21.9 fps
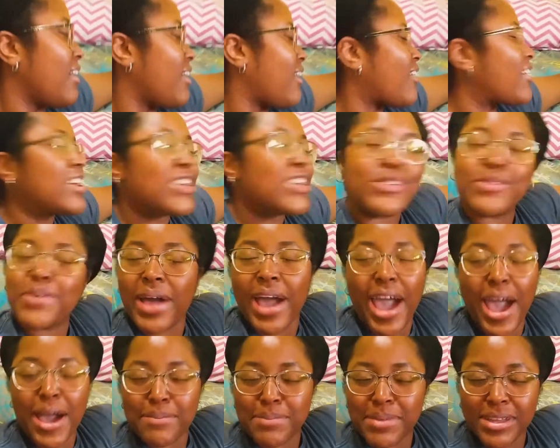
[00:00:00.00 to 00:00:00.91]
Are you
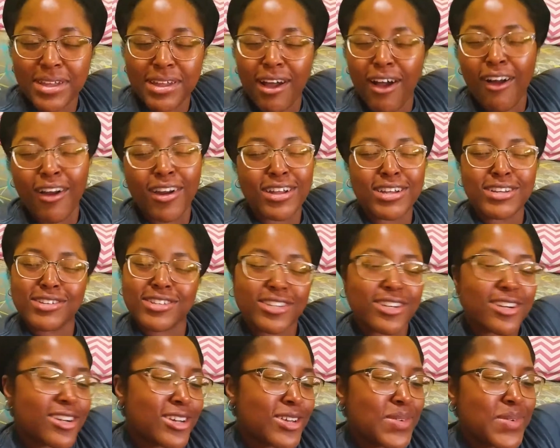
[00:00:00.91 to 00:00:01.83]
happy? Are you
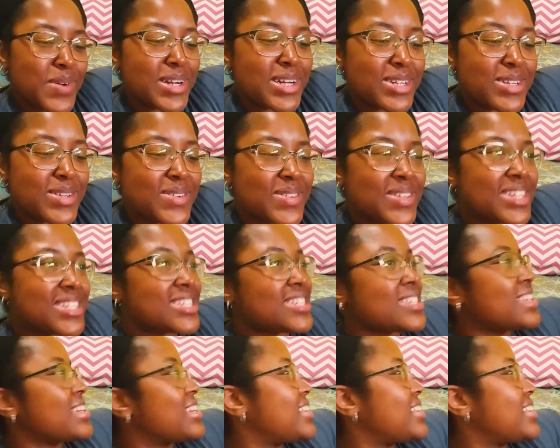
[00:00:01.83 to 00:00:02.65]
sure you want to do this?